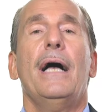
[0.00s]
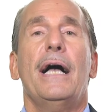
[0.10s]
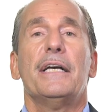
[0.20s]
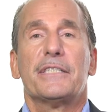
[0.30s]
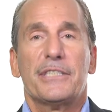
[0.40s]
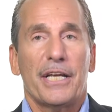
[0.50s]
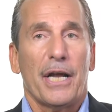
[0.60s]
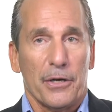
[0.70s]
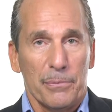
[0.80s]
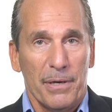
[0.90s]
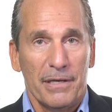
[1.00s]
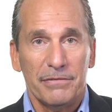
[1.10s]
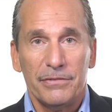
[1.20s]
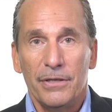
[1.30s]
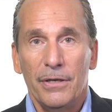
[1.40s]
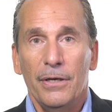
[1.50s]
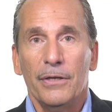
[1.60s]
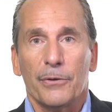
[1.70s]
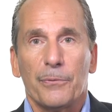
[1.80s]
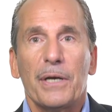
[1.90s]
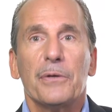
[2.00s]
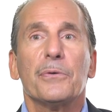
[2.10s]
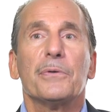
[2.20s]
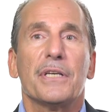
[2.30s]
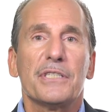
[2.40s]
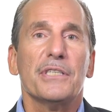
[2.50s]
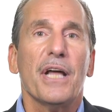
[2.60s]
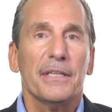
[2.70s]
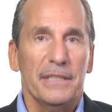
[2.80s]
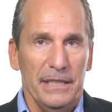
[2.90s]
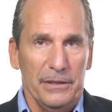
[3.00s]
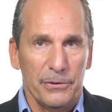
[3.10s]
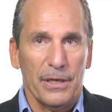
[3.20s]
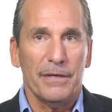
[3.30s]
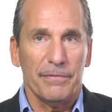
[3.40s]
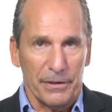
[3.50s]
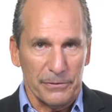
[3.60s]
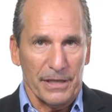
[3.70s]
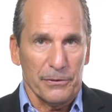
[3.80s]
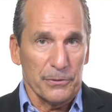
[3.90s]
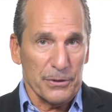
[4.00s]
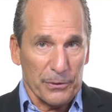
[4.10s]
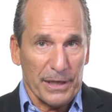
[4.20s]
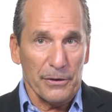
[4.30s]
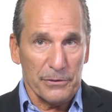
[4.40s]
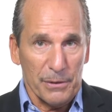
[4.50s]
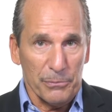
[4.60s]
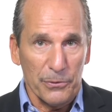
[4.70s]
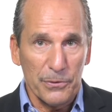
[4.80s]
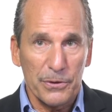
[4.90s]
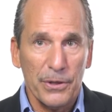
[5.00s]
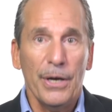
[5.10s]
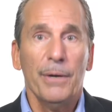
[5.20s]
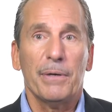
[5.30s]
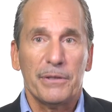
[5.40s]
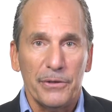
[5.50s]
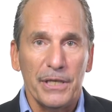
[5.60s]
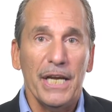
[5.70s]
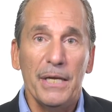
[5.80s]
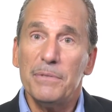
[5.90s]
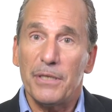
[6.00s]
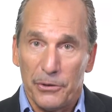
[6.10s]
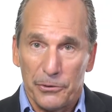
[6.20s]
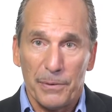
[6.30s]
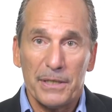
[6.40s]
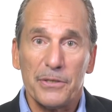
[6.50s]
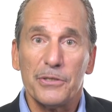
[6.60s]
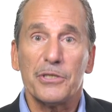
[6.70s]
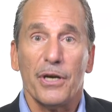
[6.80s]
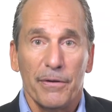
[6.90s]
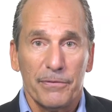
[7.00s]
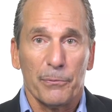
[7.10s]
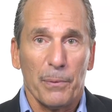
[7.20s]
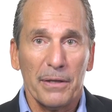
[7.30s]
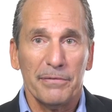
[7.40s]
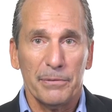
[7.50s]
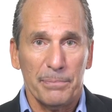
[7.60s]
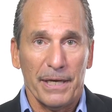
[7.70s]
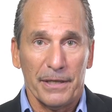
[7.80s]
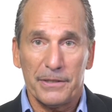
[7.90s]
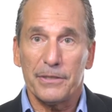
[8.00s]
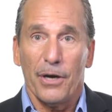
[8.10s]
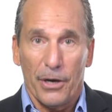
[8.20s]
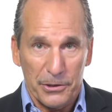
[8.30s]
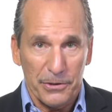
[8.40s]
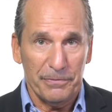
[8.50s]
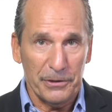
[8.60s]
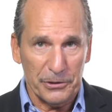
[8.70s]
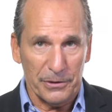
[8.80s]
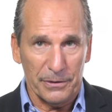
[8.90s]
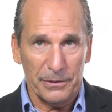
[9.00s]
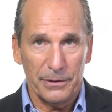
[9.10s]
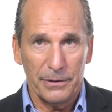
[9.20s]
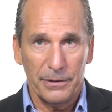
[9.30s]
As set out above, the creditor does not need to have their debtor's account numbers, but the names and addresses of the relevant banks are sufficient.